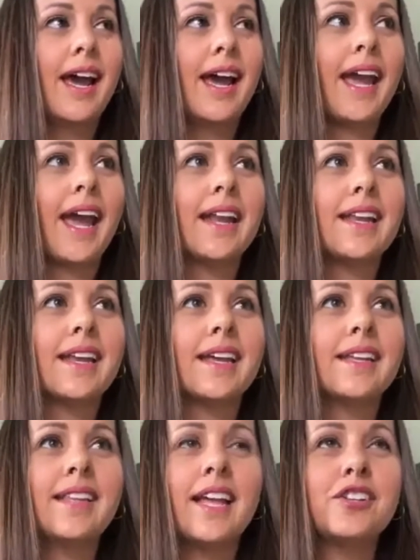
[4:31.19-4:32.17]
And
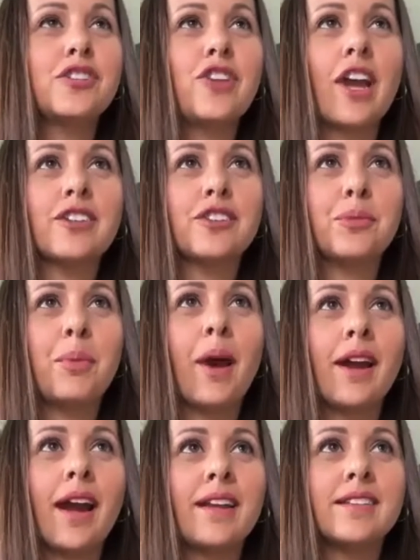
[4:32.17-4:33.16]
that distractions
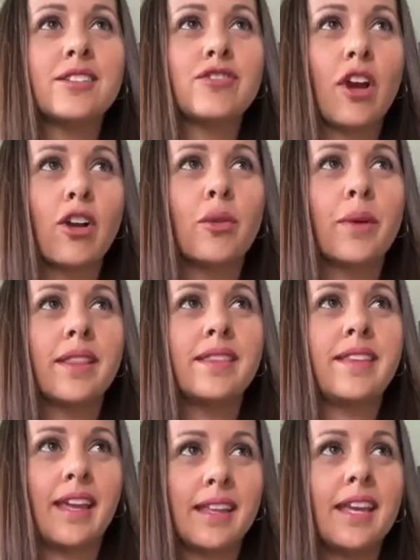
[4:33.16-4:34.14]
part I struggle with
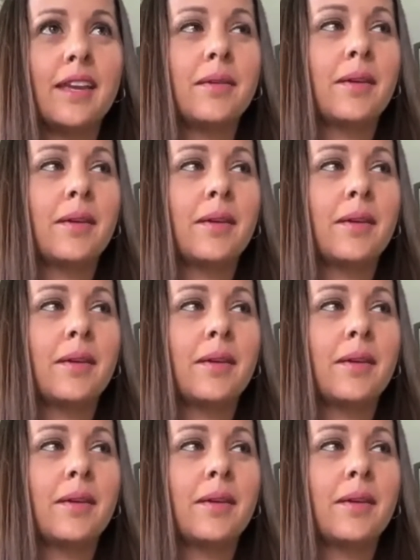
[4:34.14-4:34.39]
daily.